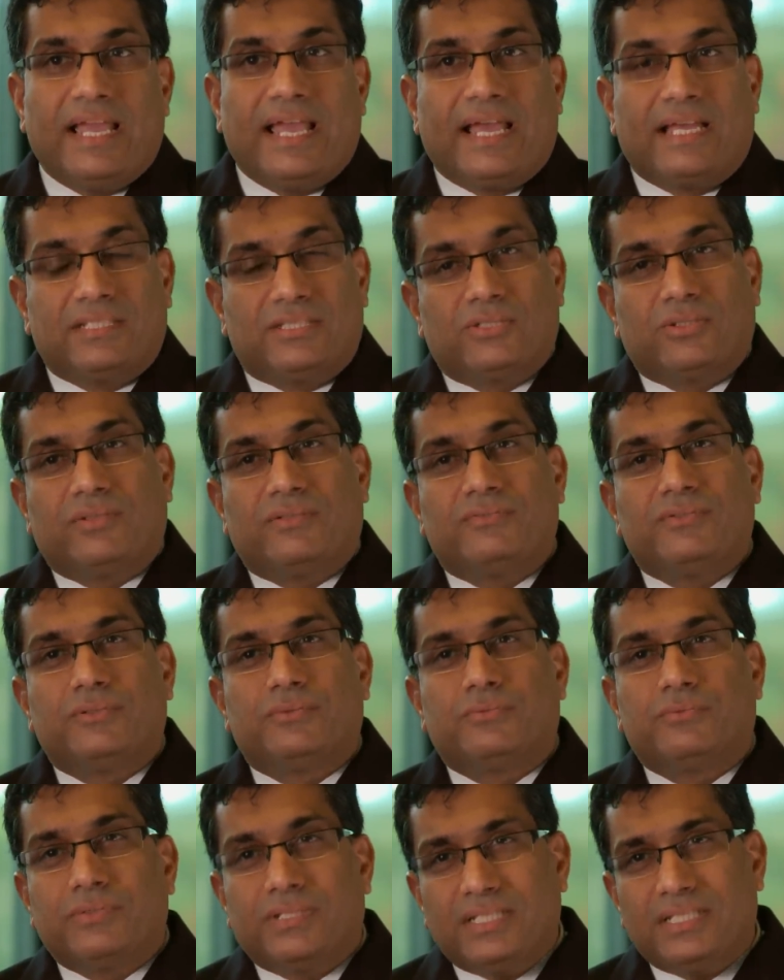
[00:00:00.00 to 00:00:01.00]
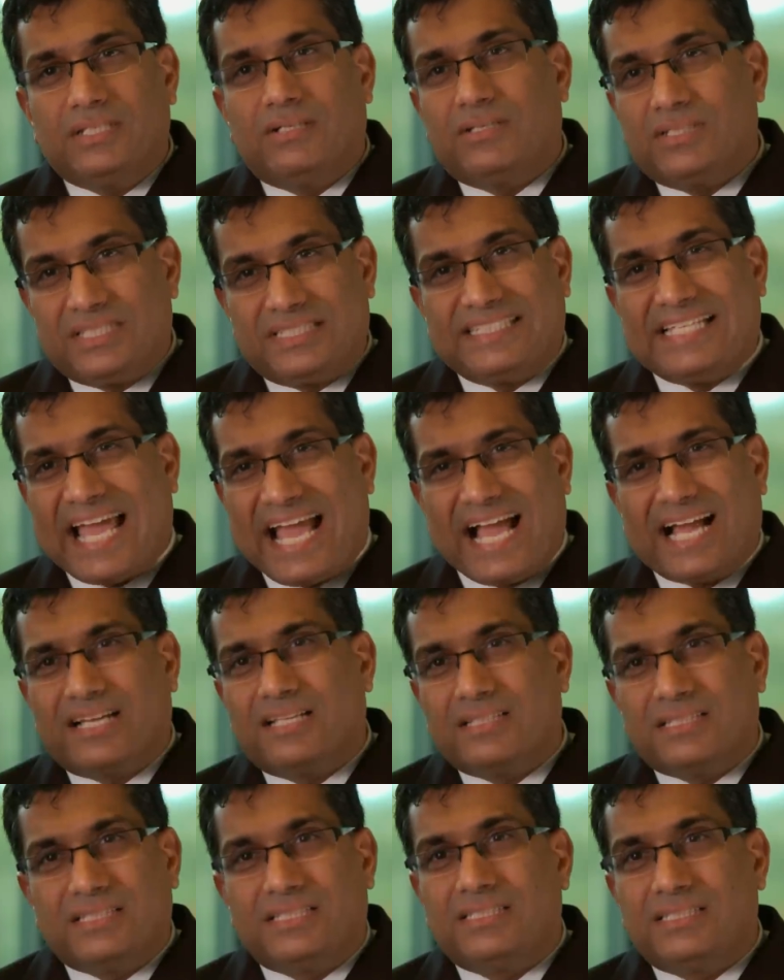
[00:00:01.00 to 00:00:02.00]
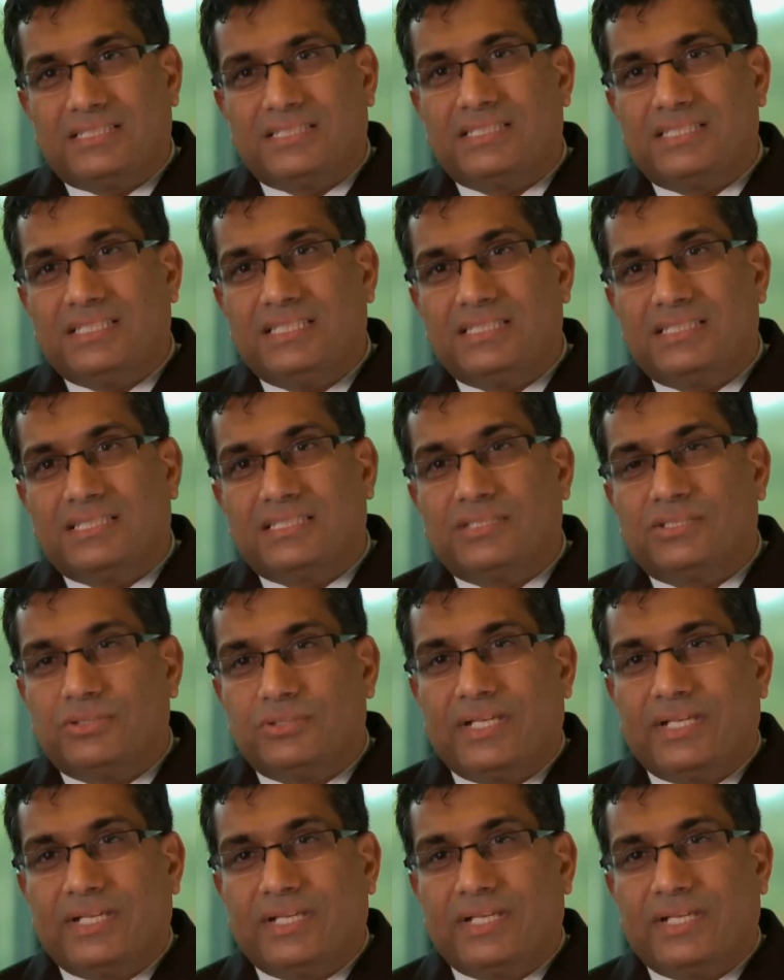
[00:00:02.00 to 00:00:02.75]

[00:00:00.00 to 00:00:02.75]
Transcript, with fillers: And so if you're really going to tackle these diseases,